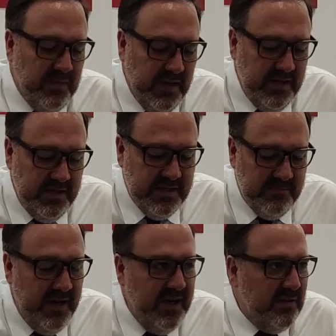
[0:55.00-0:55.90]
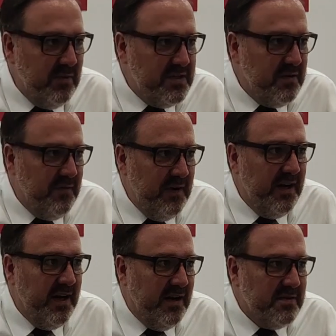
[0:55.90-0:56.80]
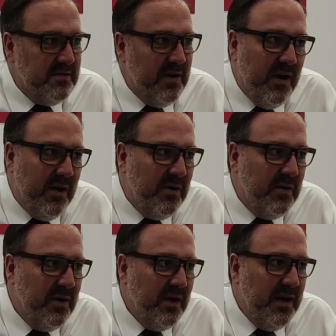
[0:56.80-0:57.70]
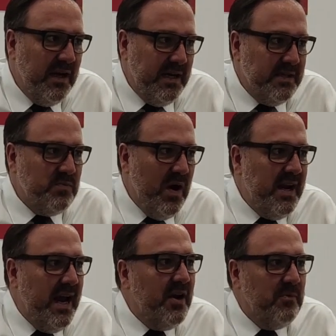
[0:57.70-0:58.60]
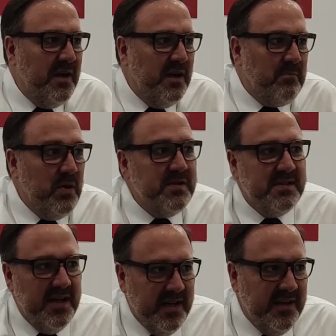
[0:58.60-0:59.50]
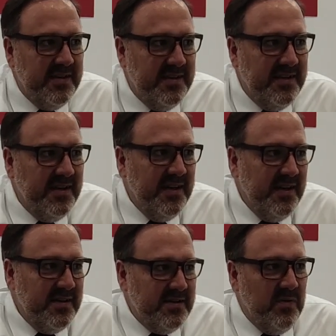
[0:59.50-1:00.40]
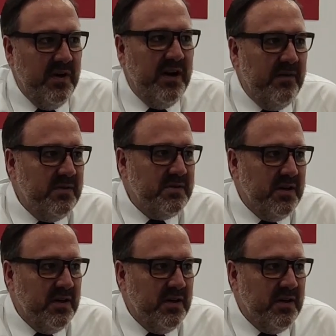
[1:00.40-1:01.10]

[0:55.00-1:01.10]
the speed at which your fingernails grow is 1 nanometer per second. So we're able to